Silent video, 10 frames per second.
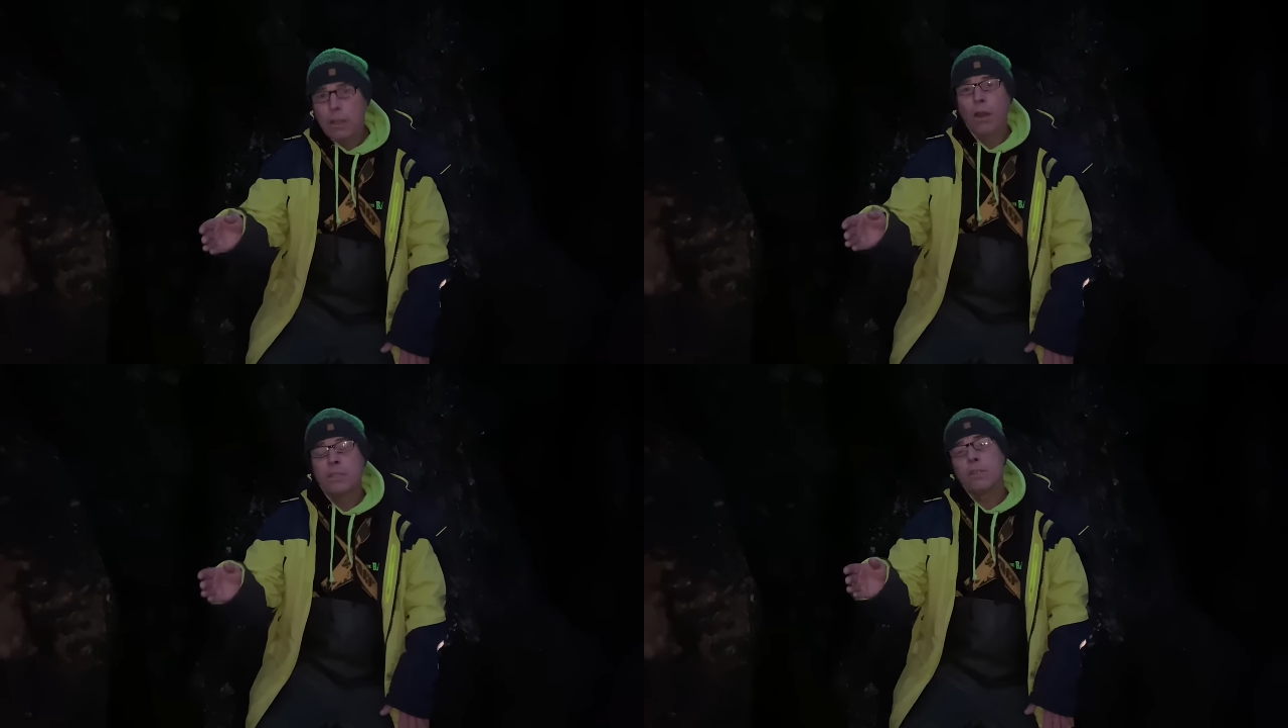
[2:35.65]

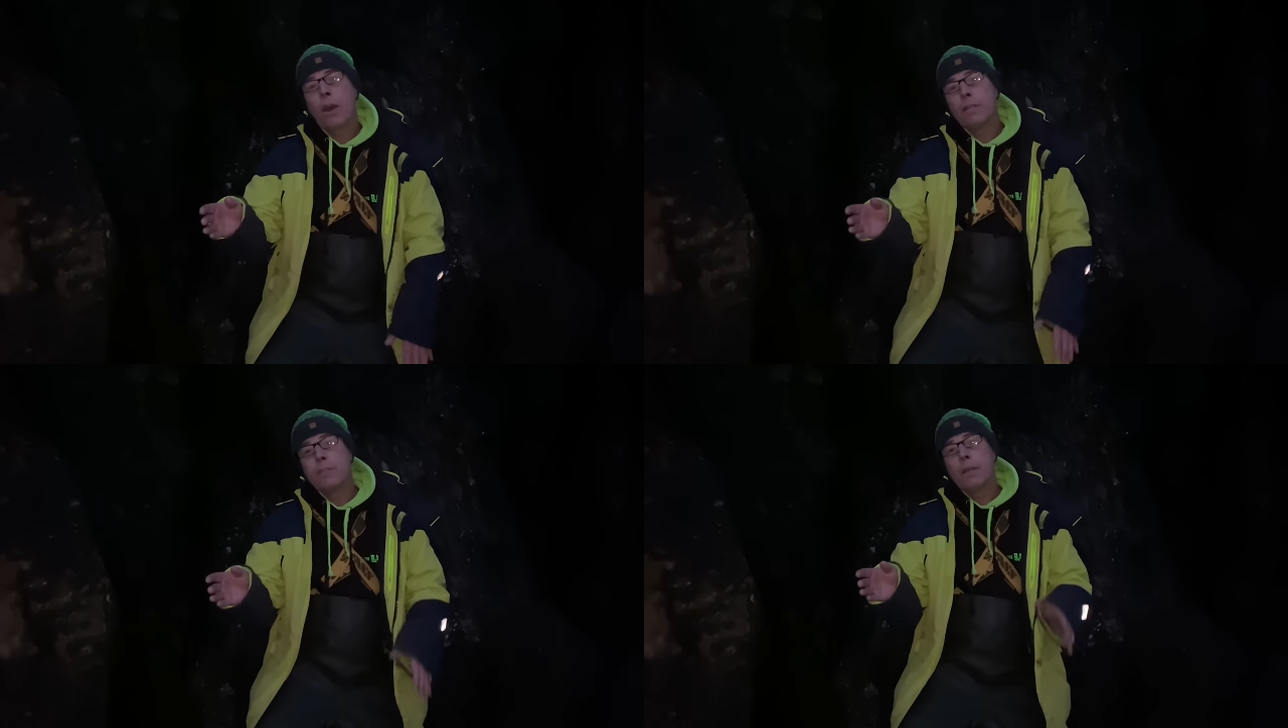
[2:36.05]
I
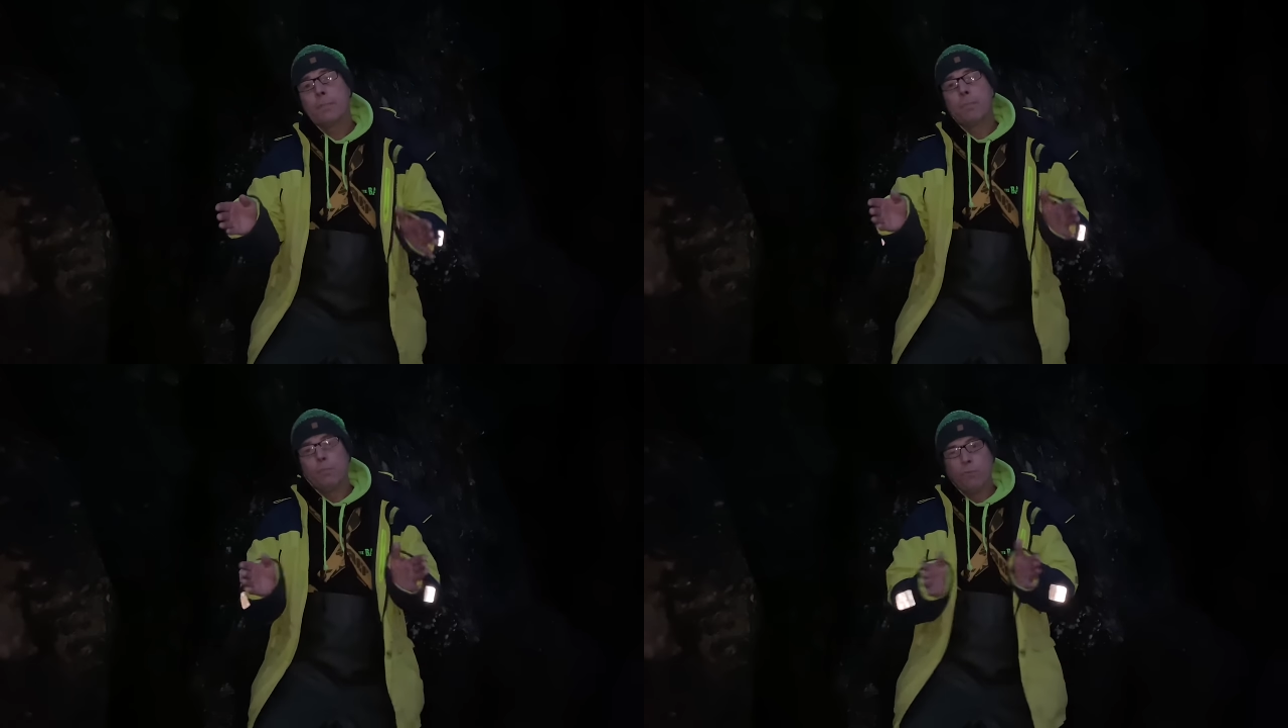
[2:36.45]
started to
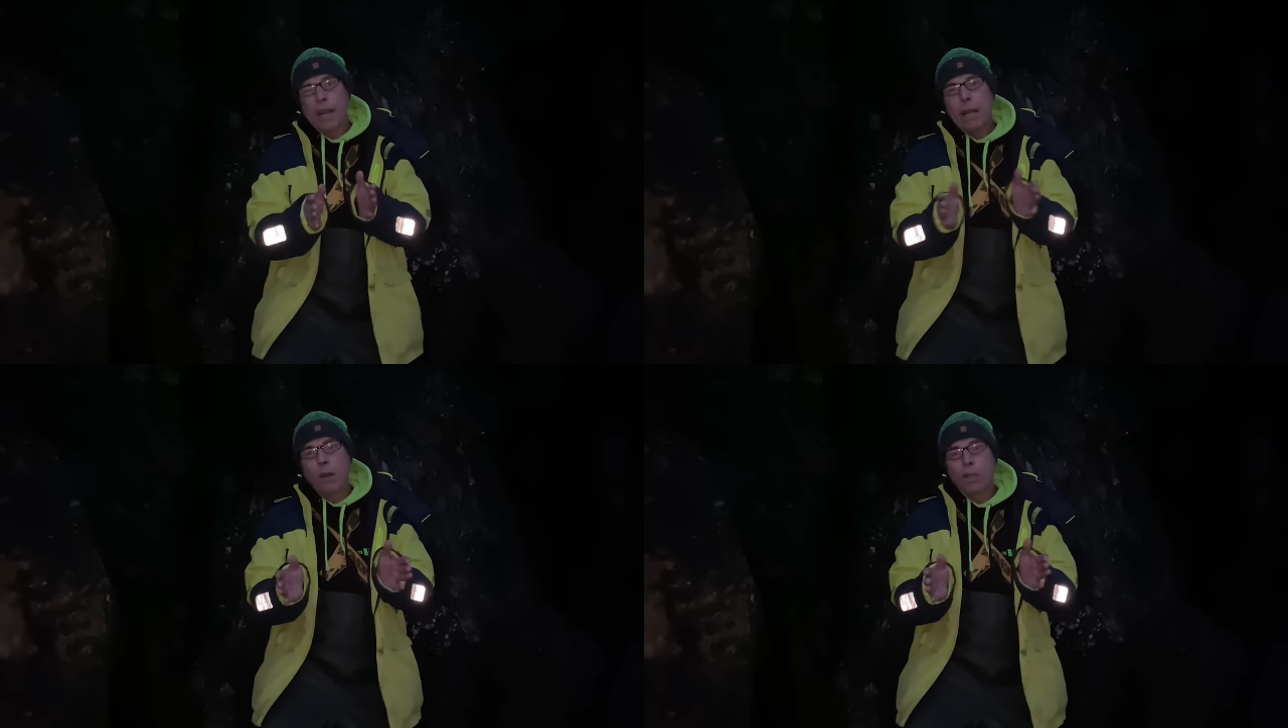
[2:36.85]

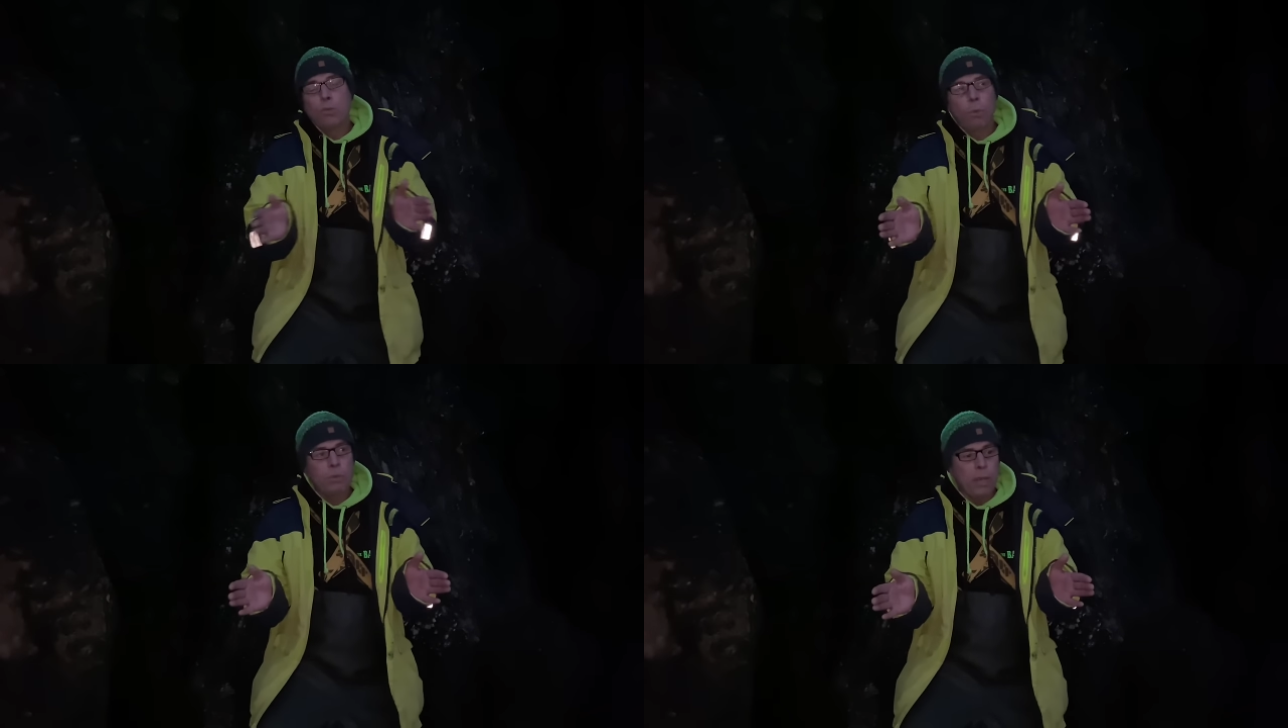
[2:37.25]
realize
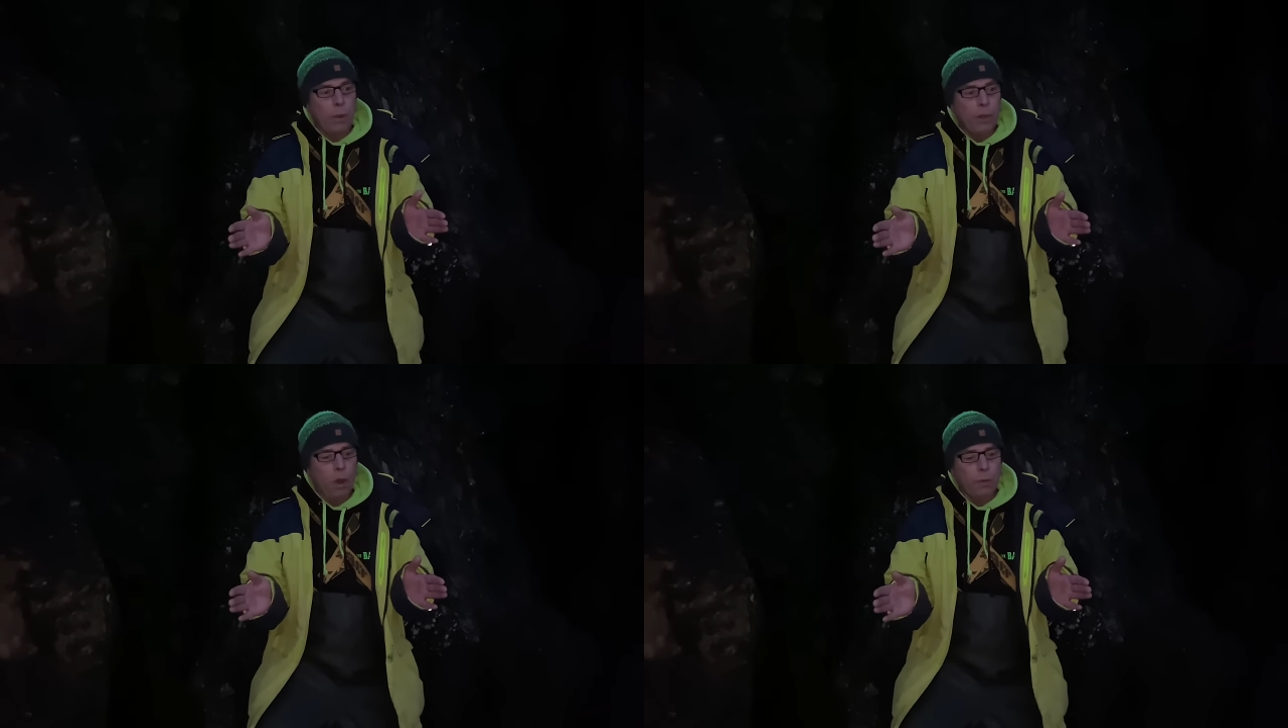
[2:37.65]
what was
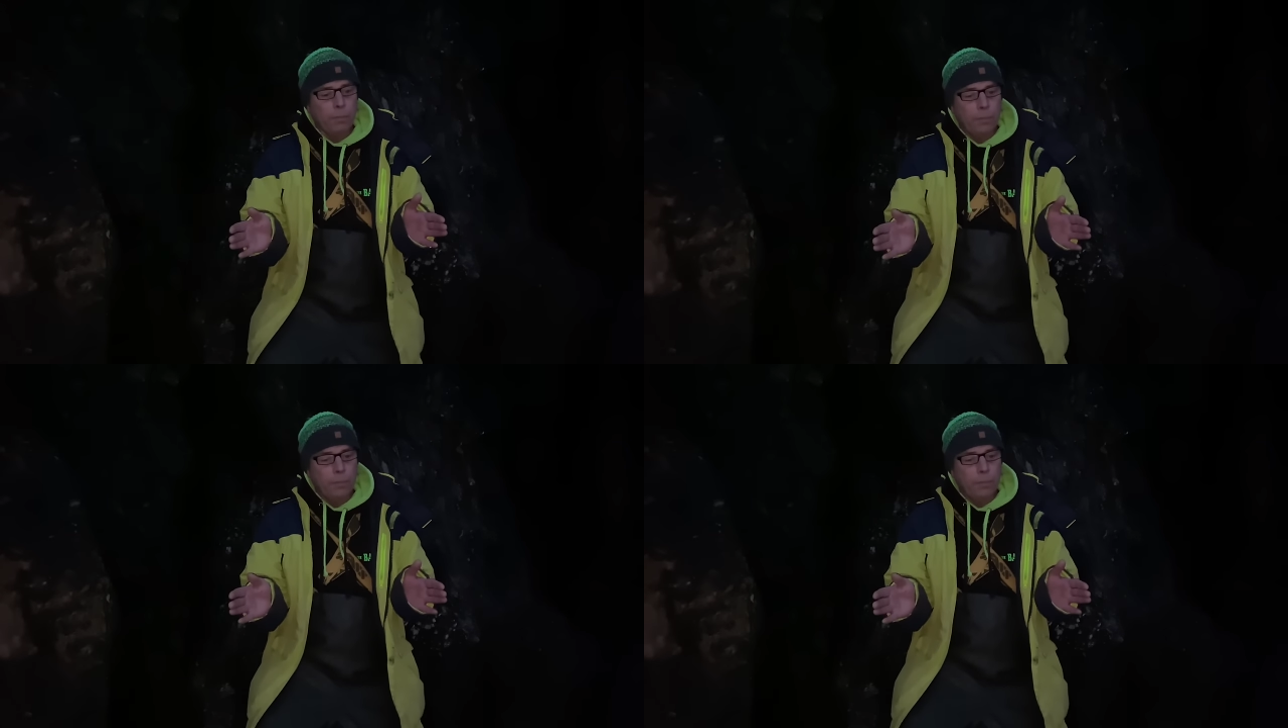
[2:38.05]
going on.